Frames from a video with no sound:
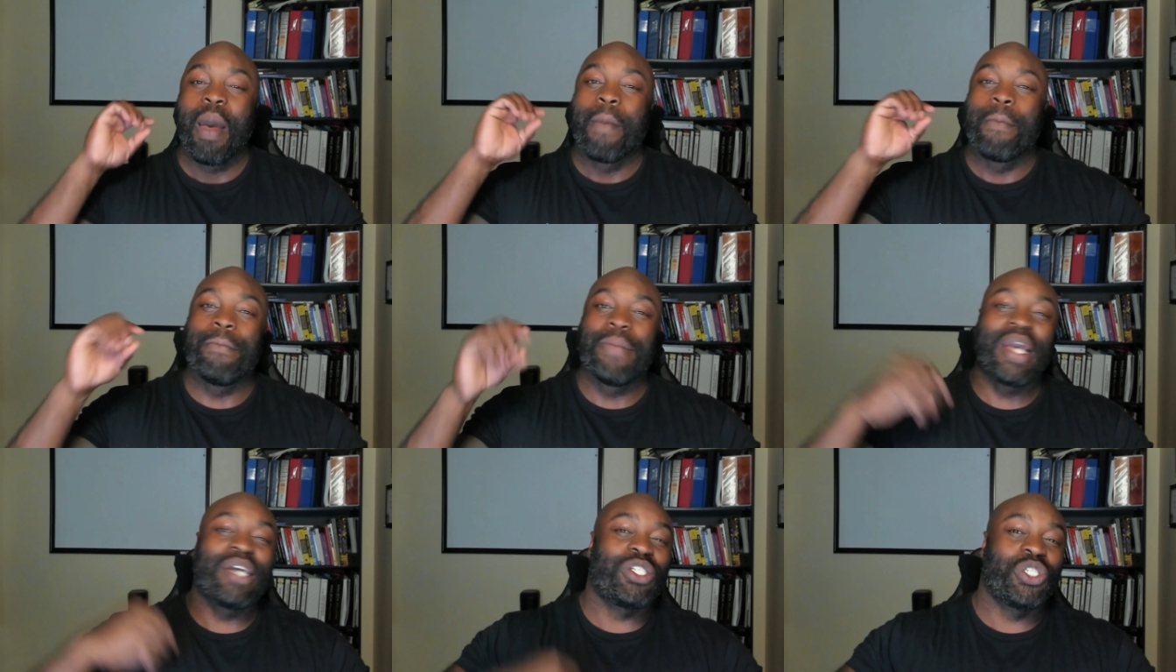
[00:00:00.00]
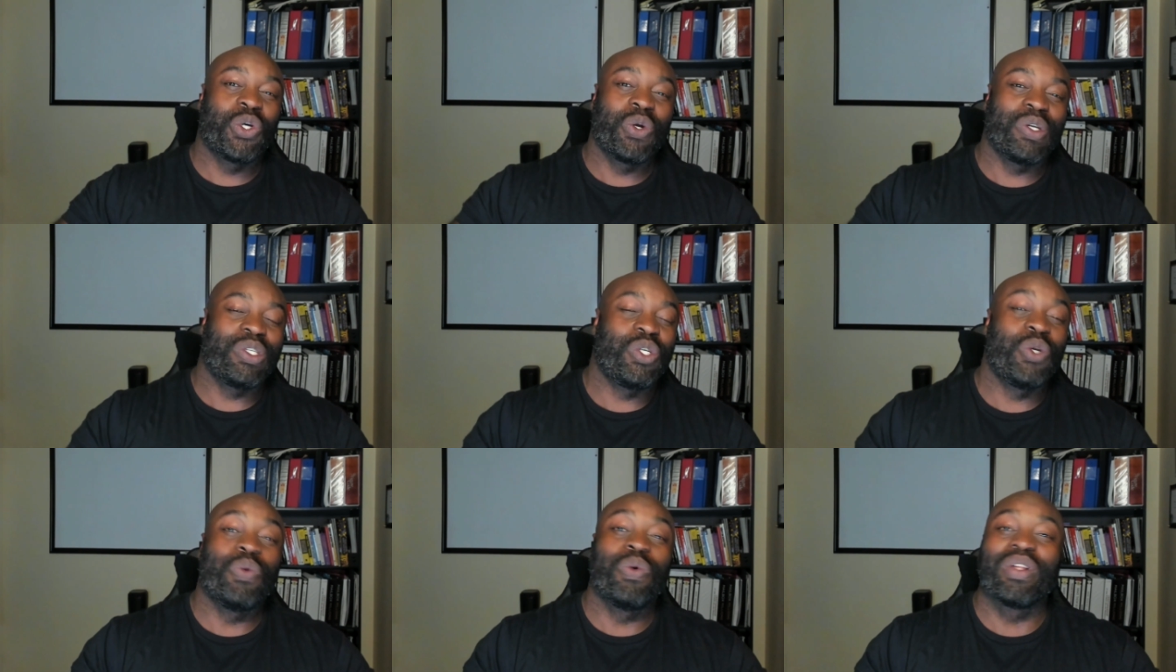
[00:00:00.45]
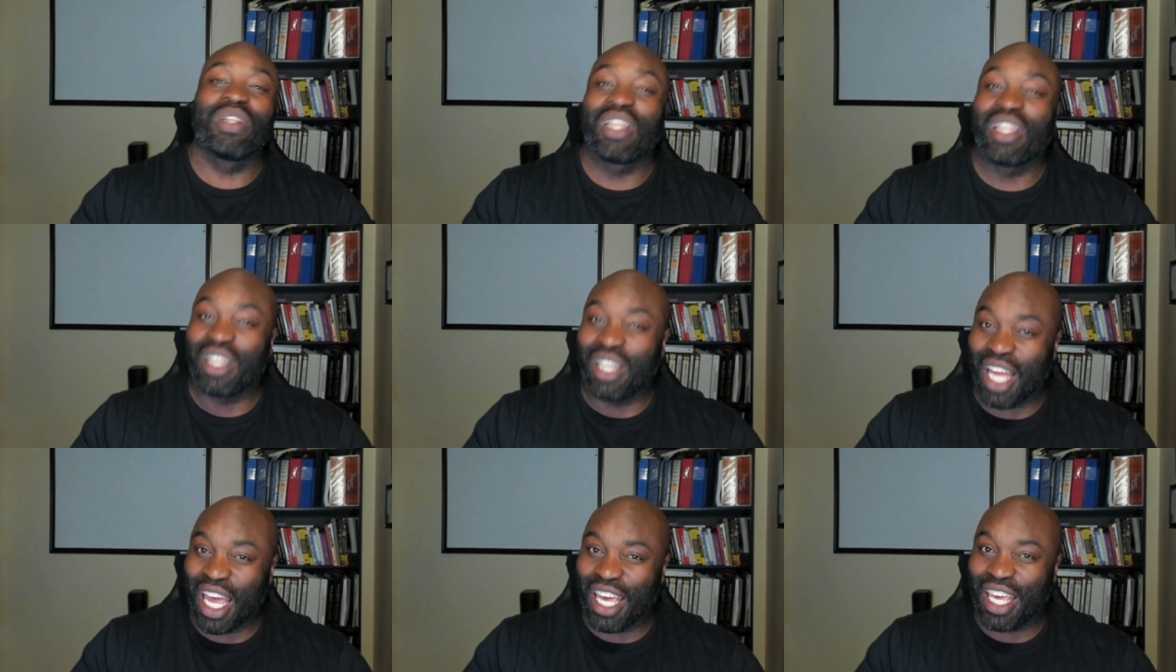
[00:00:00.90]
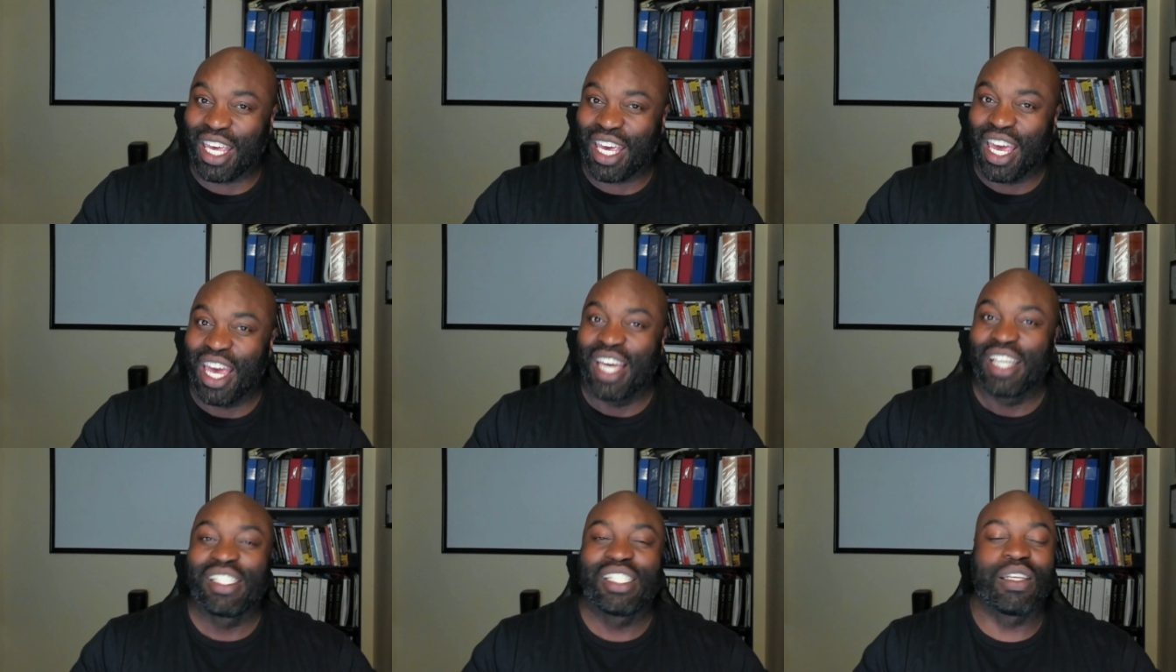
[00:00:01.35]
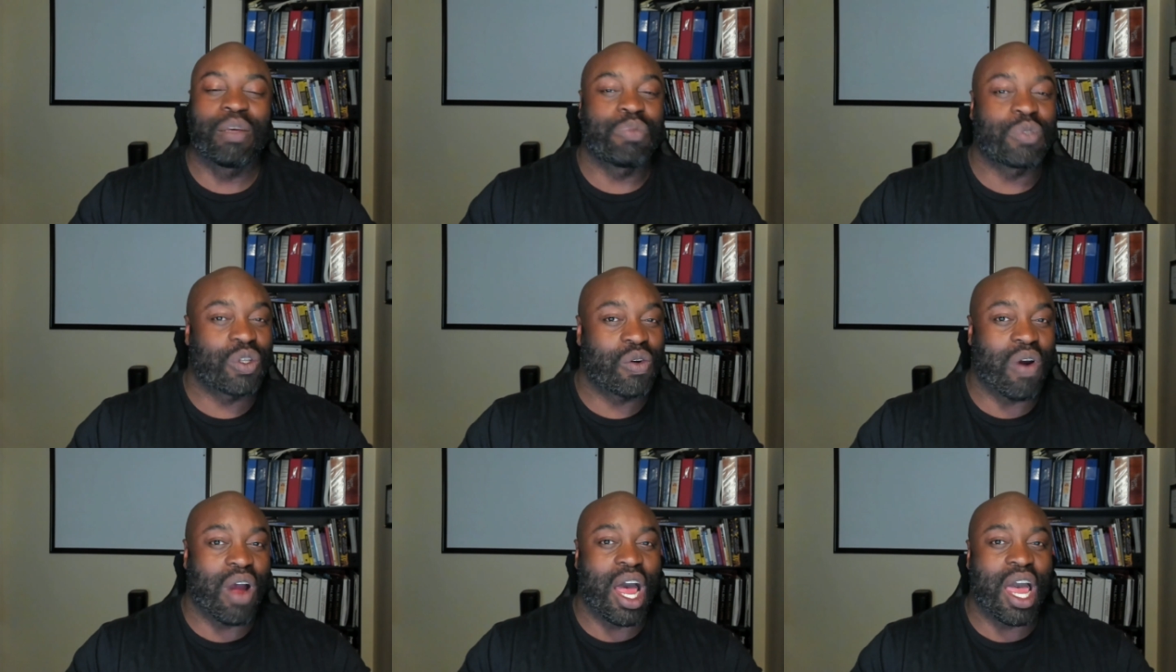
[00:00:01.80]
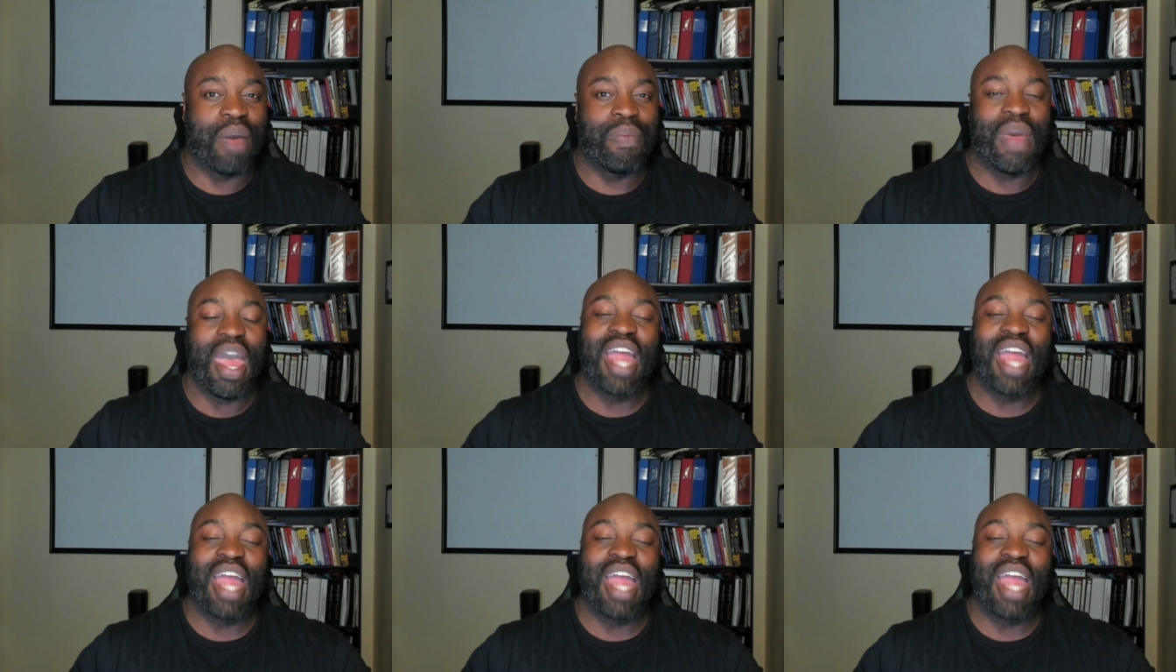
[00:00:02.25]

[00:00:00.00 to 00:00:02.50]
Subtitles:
make sure to like, subscribe,